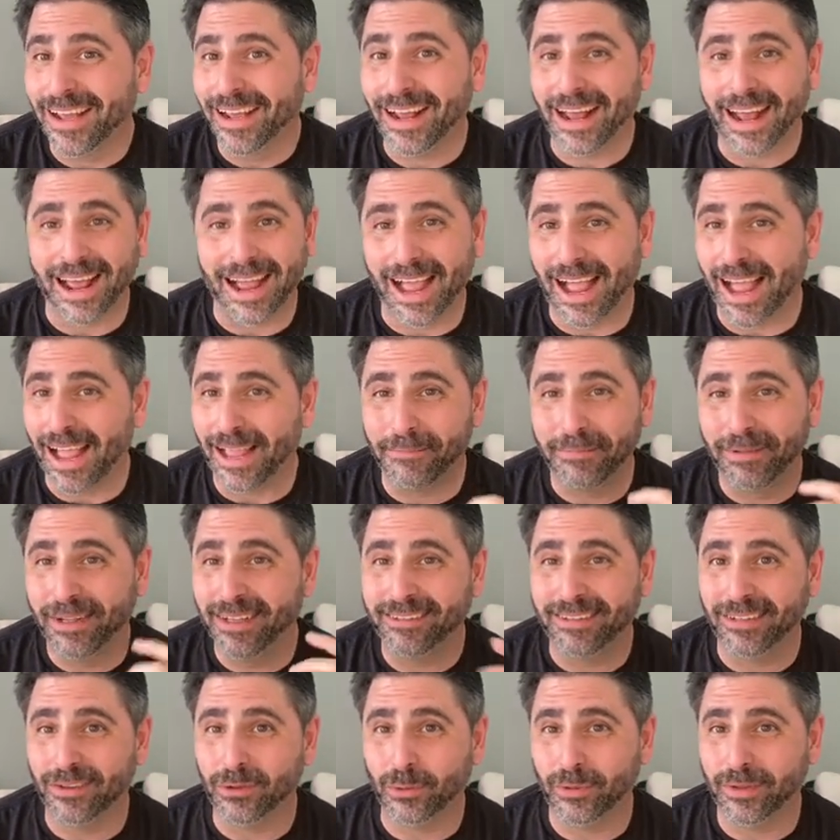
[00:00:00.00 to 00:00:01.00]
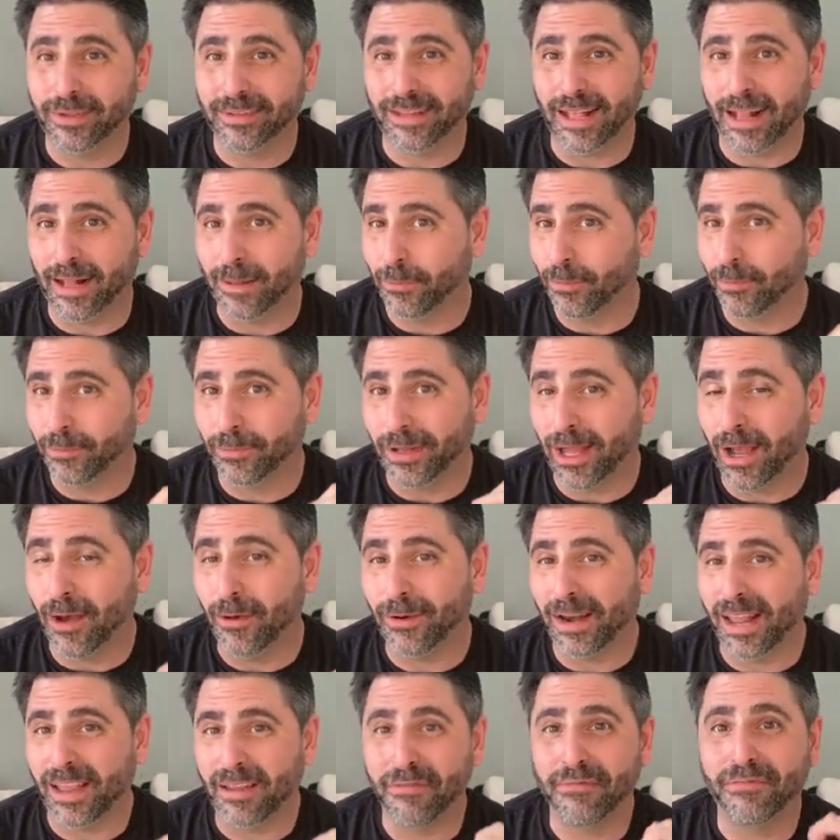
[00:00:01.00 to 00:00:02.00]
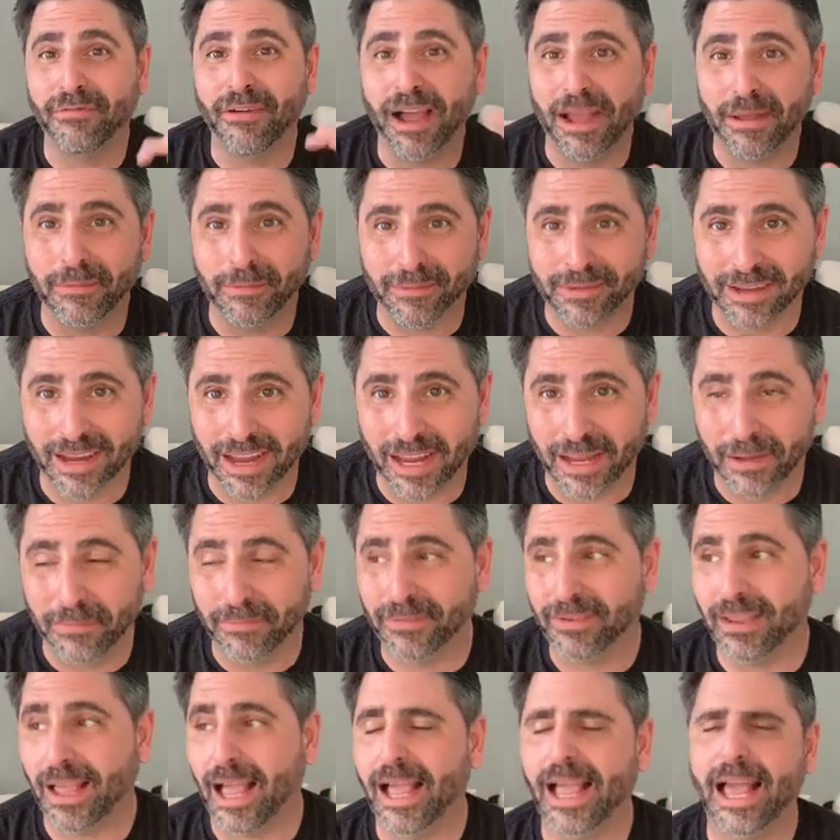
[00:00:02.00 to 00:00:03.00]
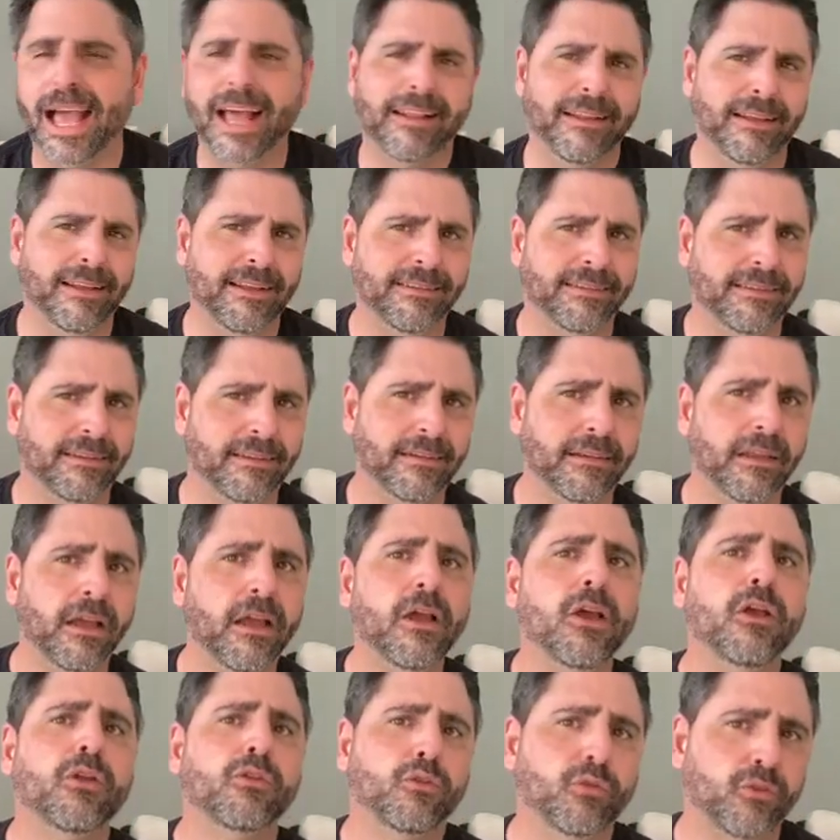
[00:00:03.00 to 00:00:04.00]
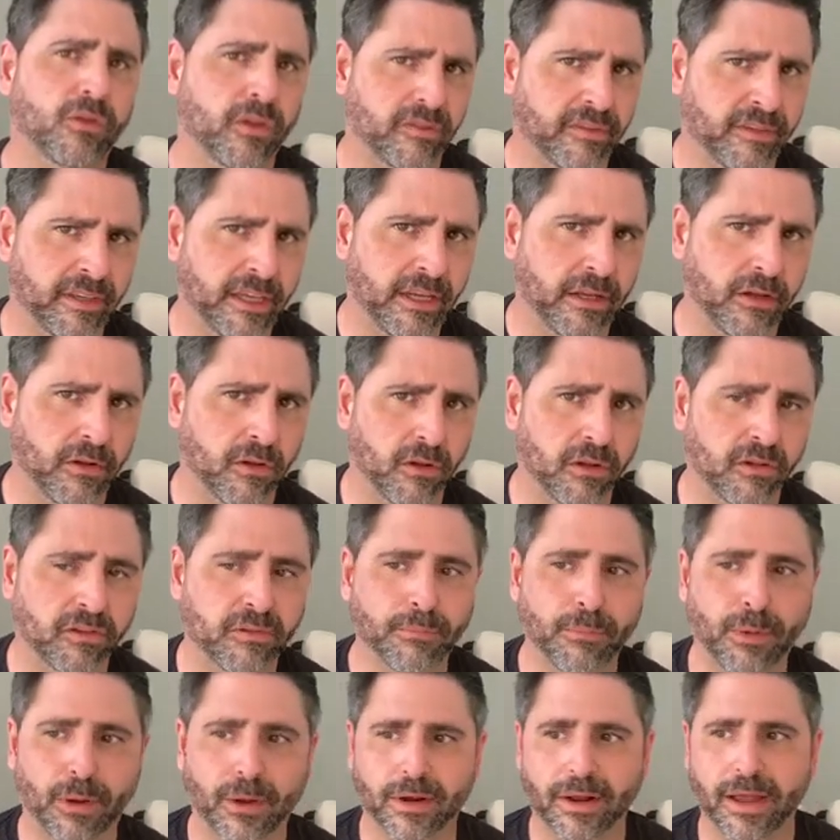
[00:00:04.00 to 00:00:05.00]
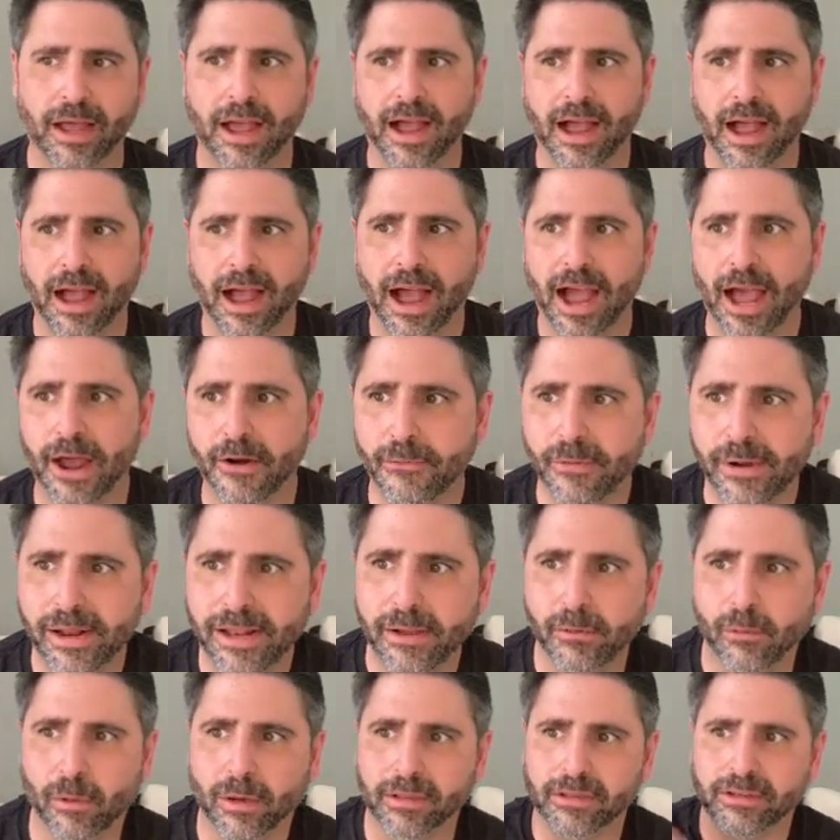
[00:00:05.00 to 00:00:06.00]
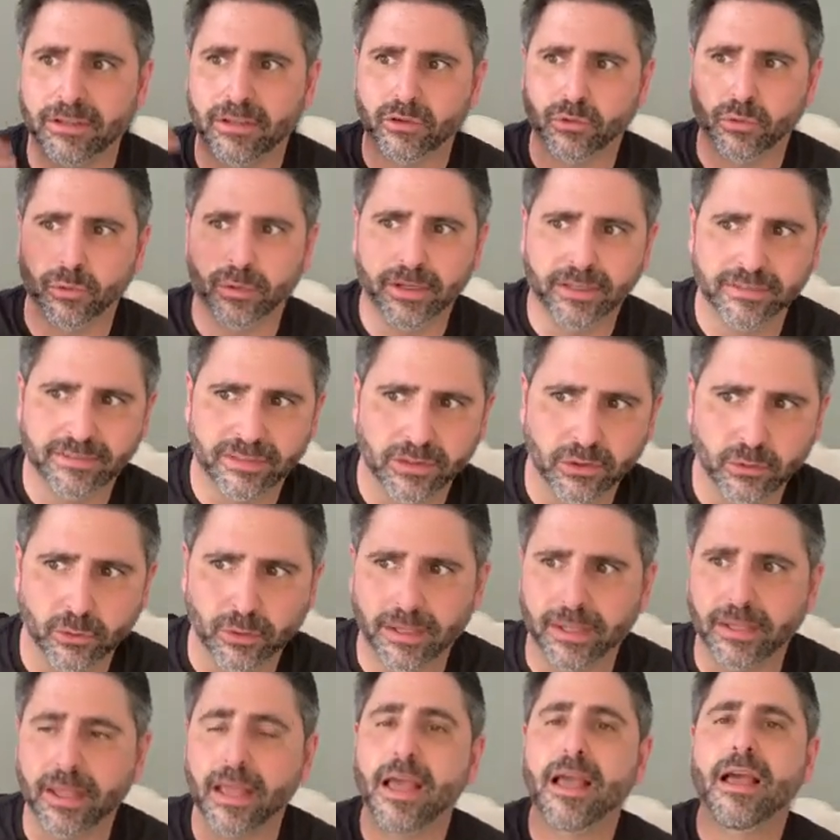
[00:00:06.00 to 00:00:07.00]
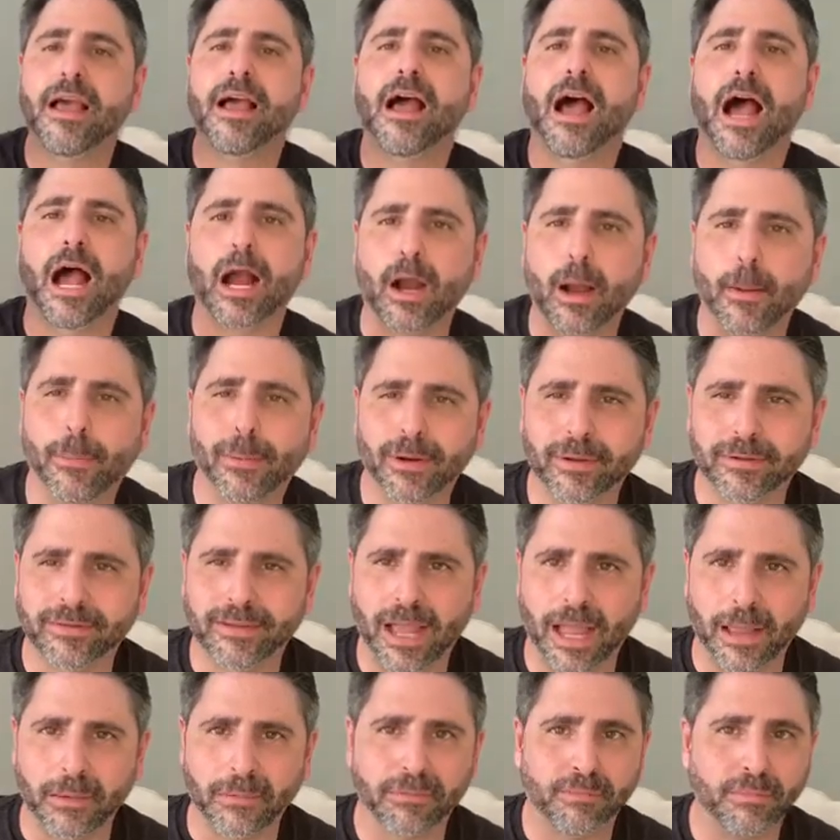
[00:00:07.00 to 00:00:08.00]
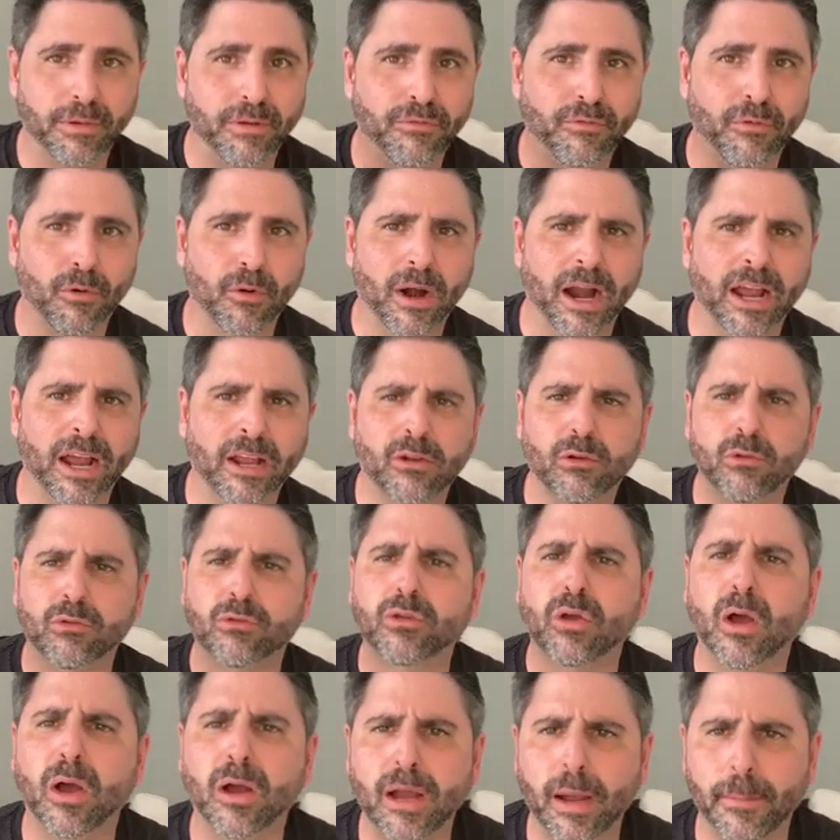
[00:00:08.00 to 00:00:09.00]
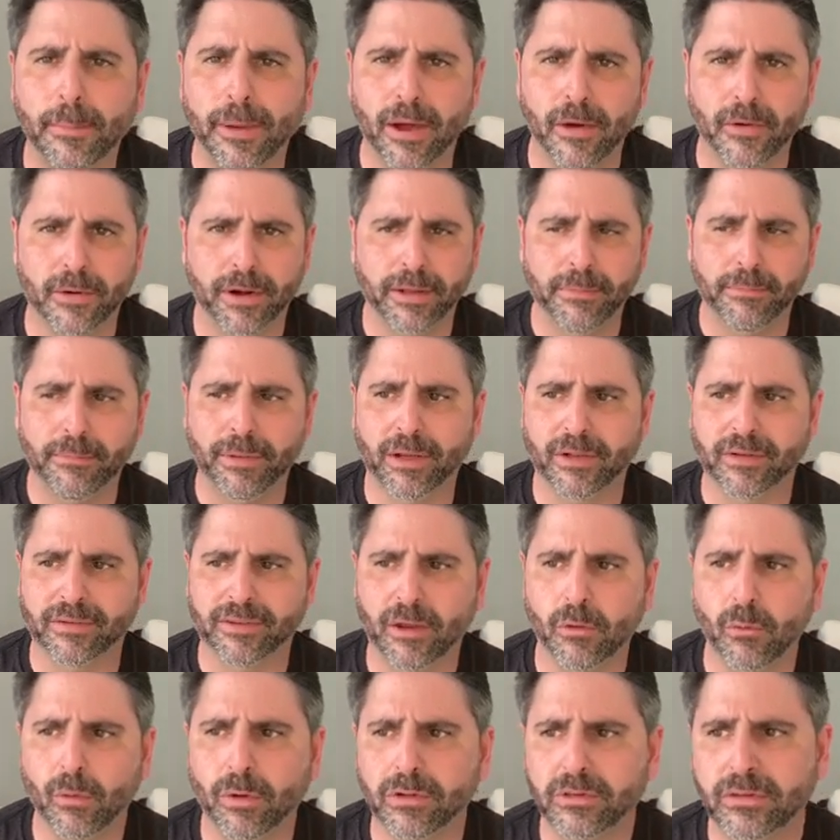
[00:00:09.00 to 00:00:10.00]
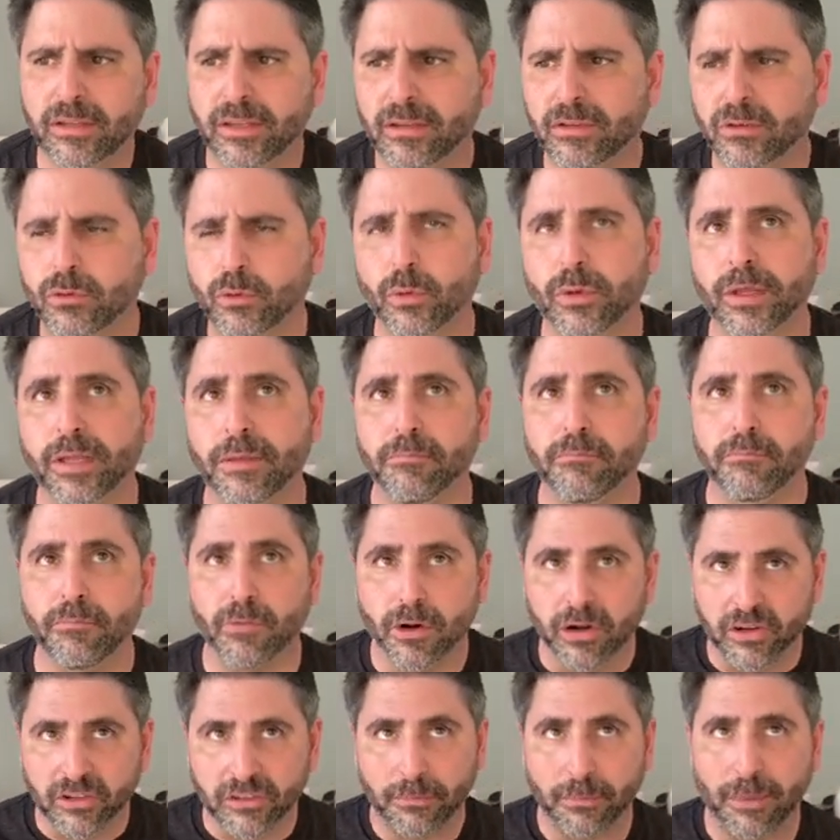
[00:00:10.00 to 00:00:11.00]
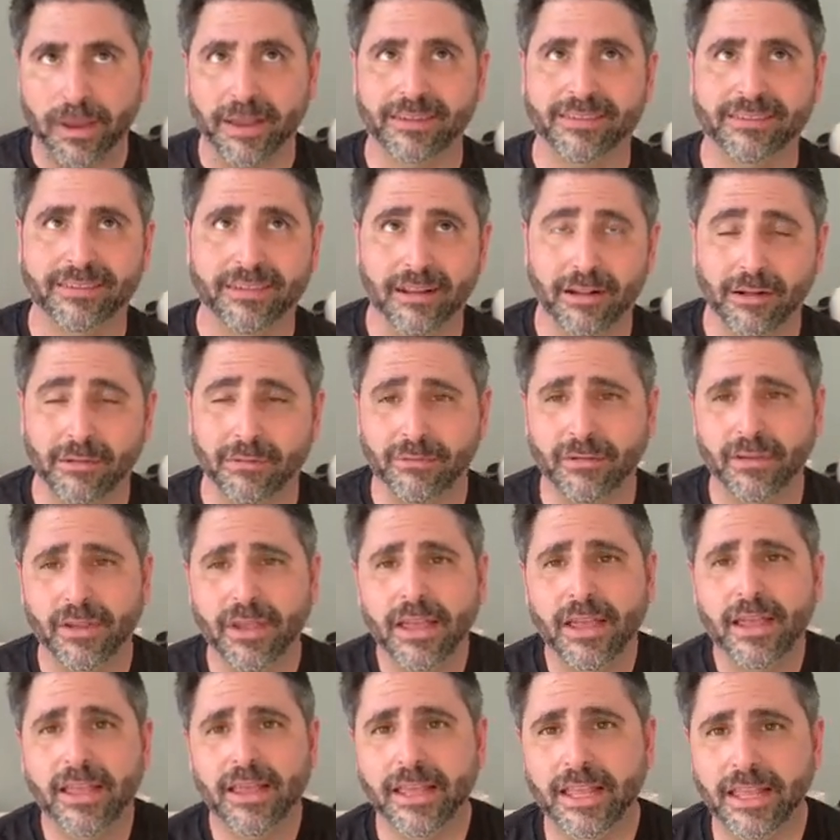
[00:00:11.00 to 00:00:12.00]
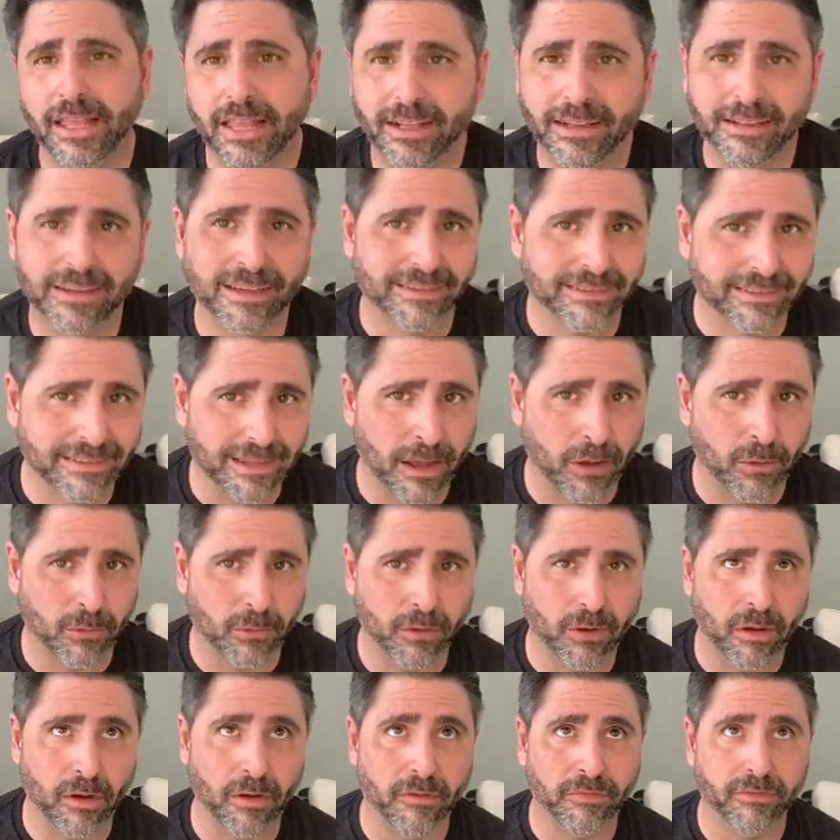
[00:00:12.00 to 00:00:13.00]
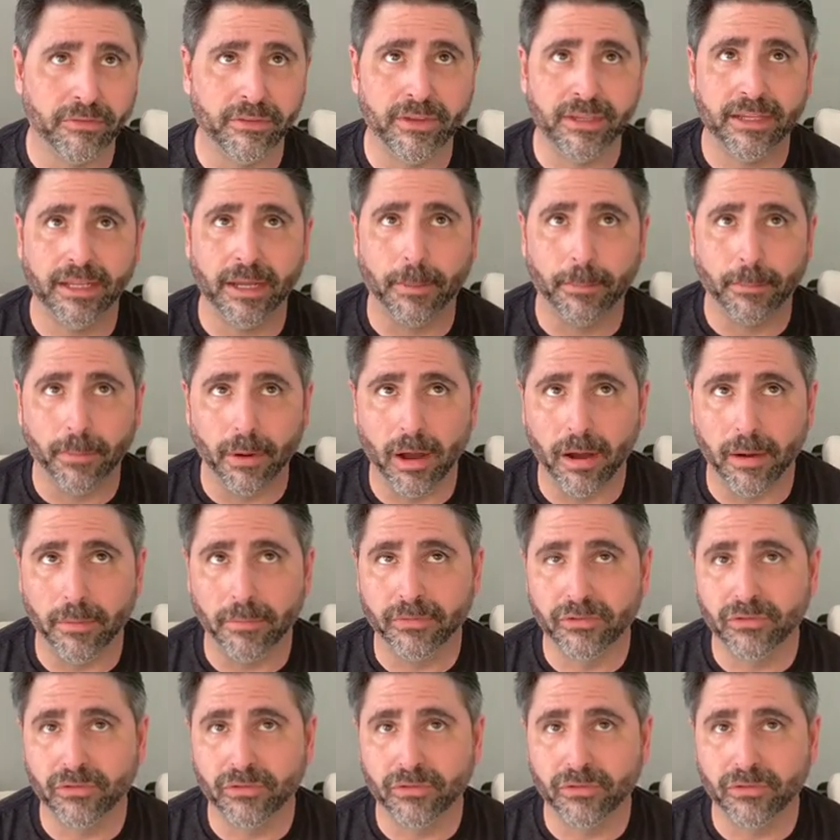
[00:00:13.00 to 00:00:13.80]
I've listened to this album now like 5 times. I had listened to the singles, but I really wanted to listen to it a couple of times before I could talk about it, because I wanted to immerse myself in the sound of The Above.